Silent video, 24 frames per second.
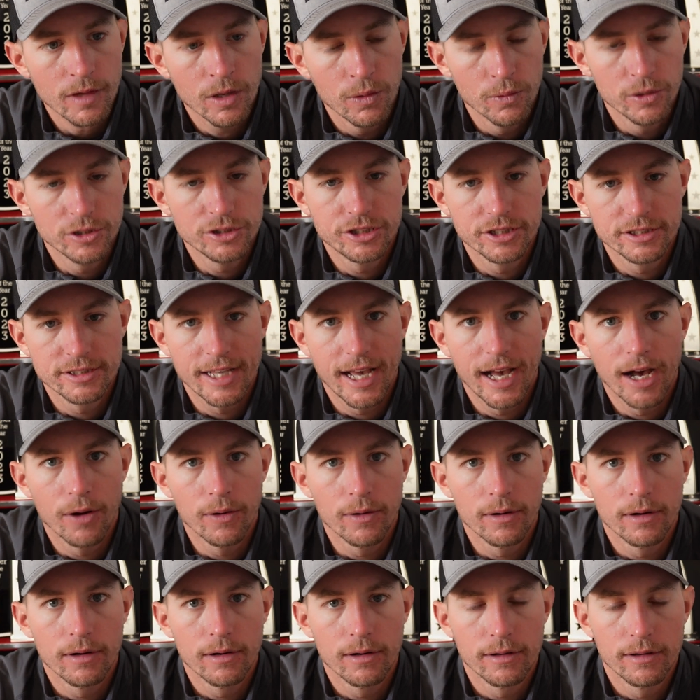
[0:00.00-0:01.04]
which is
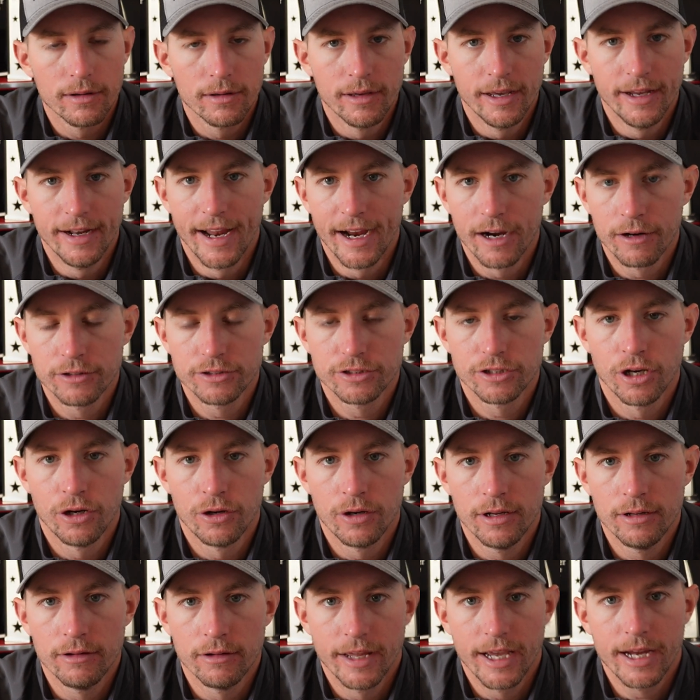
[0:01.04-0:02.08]
out in
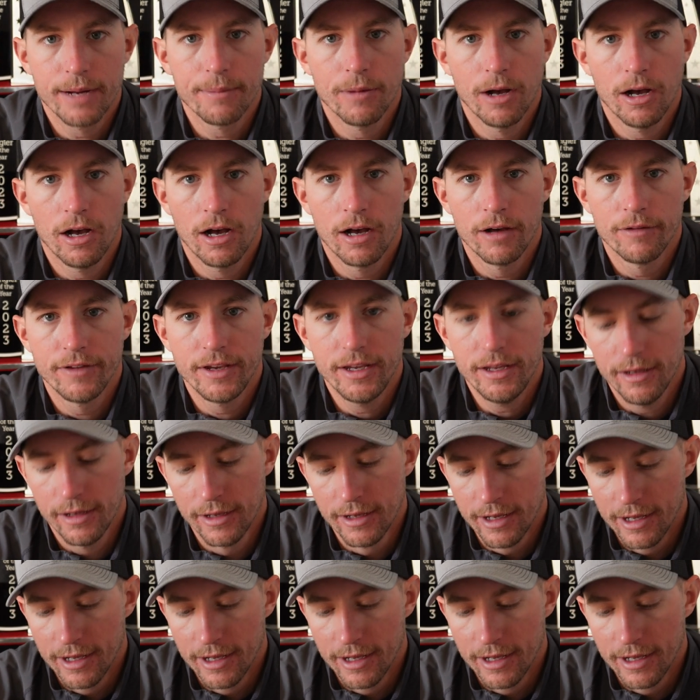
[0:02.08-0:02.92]
Arizona, Lake Mojave.